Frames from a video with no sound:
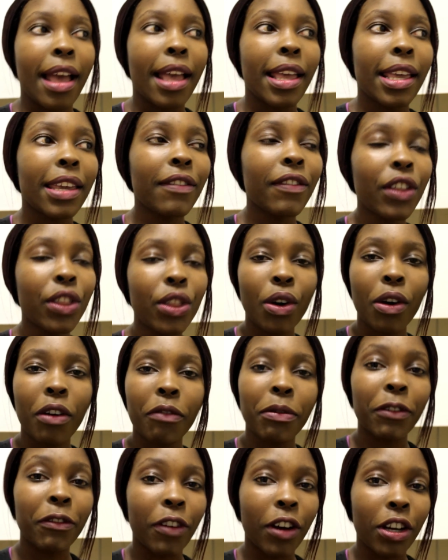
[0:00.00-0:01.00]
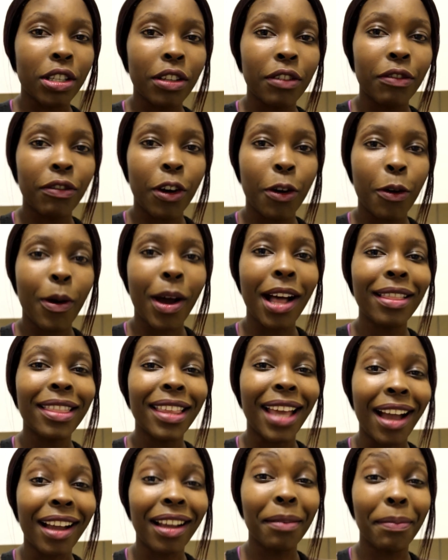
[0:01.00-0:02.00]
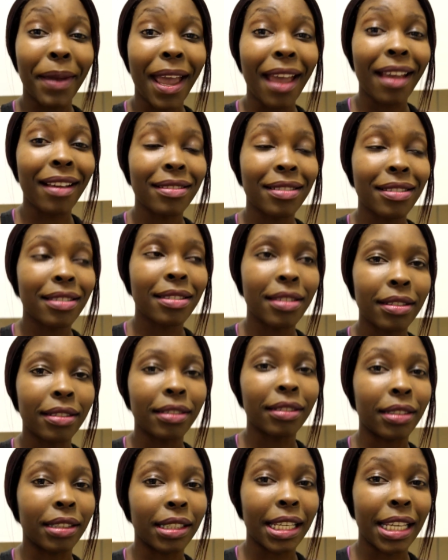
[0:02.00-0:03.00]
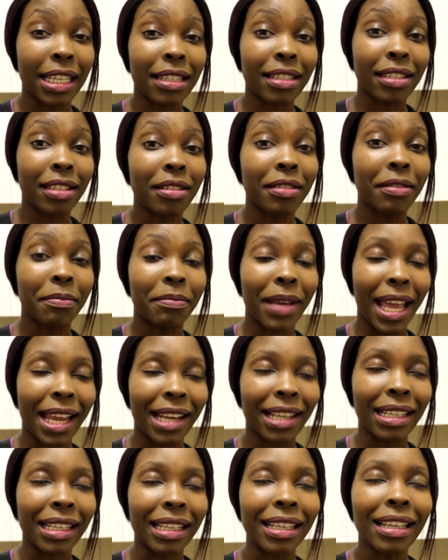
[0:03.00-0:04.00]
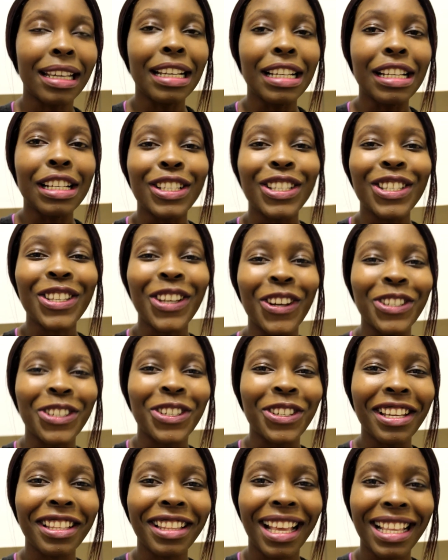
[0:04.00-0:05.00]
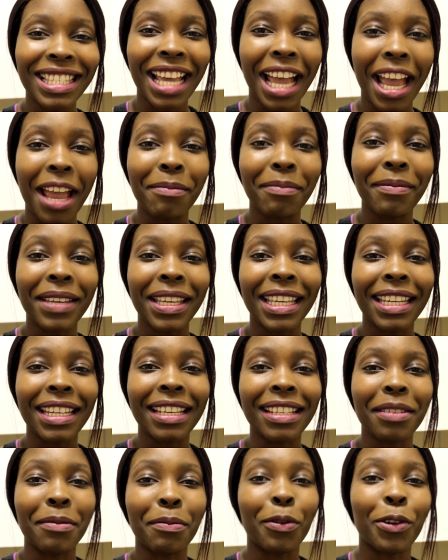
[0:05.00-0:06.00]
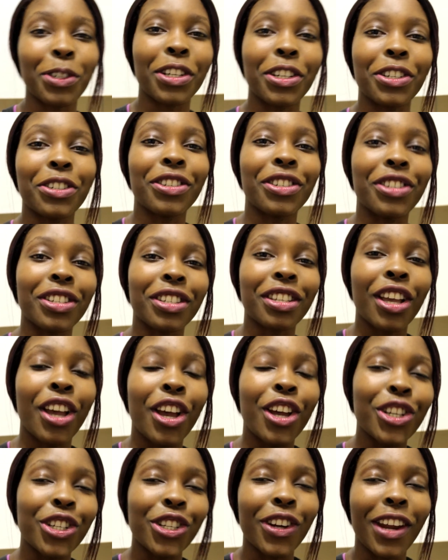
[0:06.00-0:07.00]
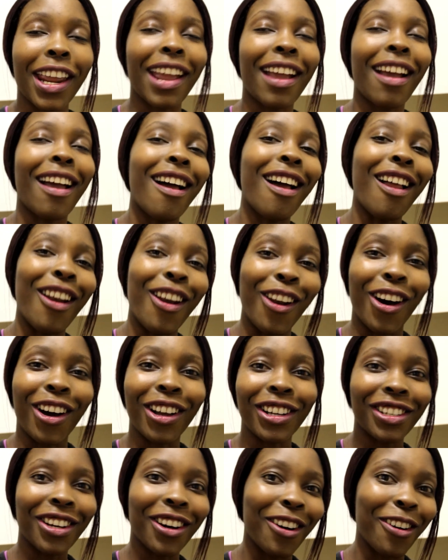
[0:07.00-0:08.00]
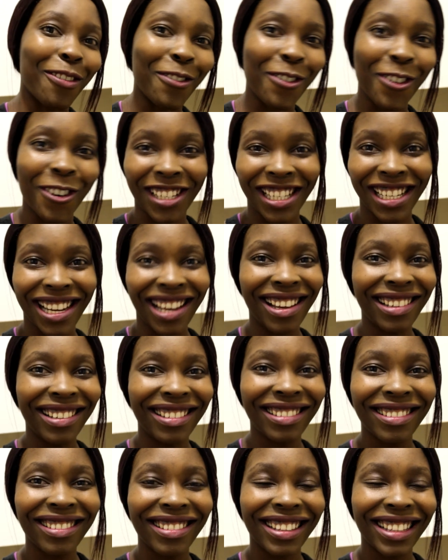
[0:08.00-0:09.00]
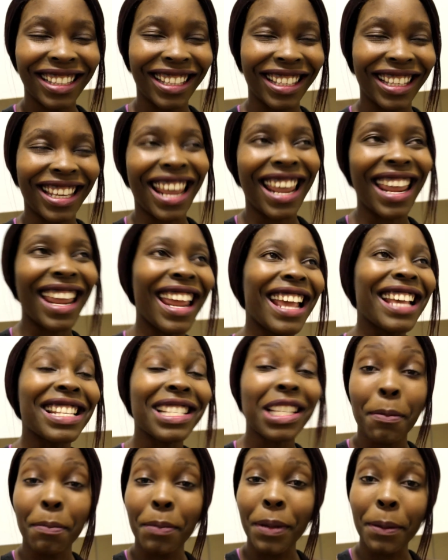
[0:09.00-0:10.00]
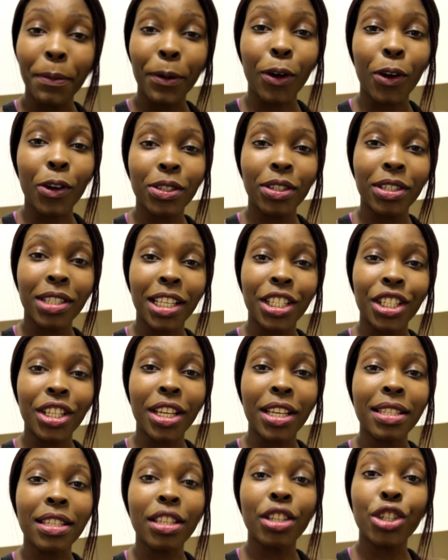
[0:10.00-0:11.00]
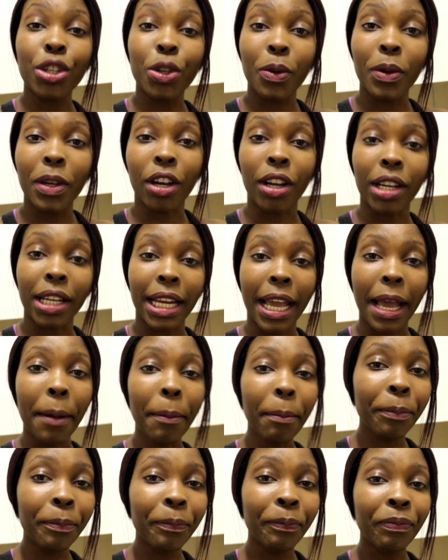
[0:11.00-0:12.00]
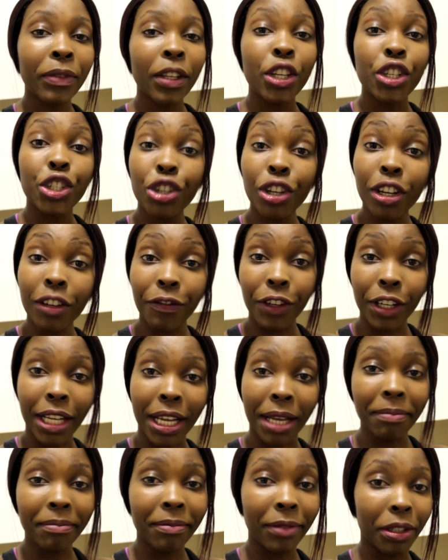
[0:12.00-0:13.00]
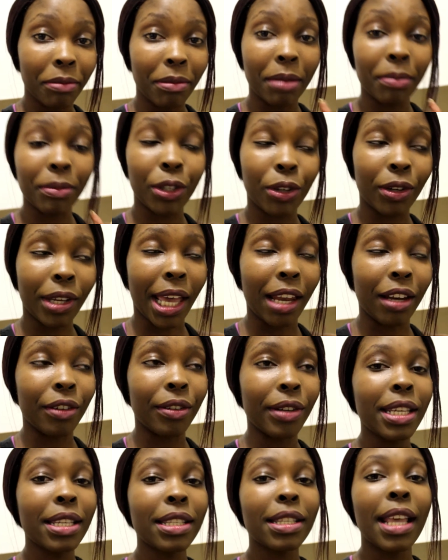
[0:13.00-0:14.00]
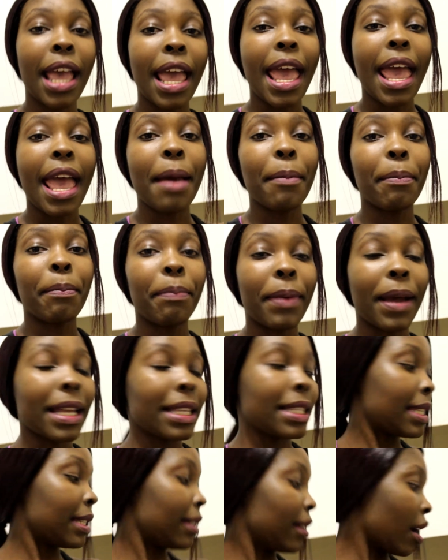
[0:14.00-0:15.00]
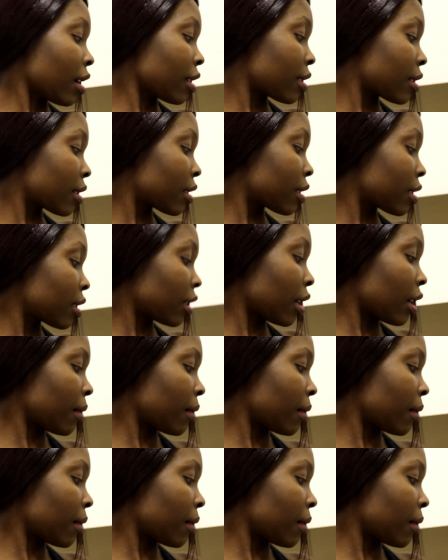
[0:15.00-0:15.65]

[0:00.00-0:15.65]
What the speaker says: even though I've been fasting for a while, the hunger pangs still hit badly. So during that time, it is important to just drink a lot of water. Okay, some people also suggest chewing on gum, sugar-free gum, remember, no calories. But the last